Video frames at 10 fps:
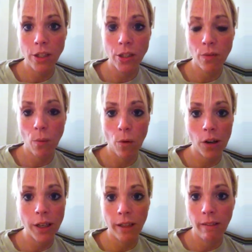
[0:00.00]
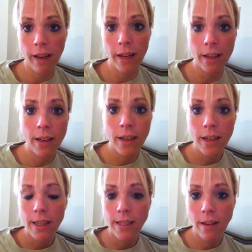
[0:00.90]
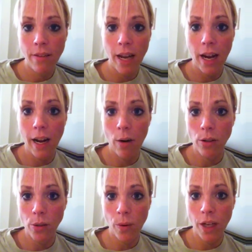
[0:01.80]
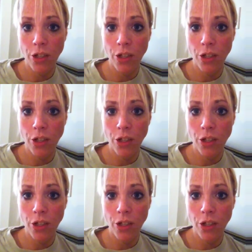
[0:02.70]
just from working like 70, 80 hours a week.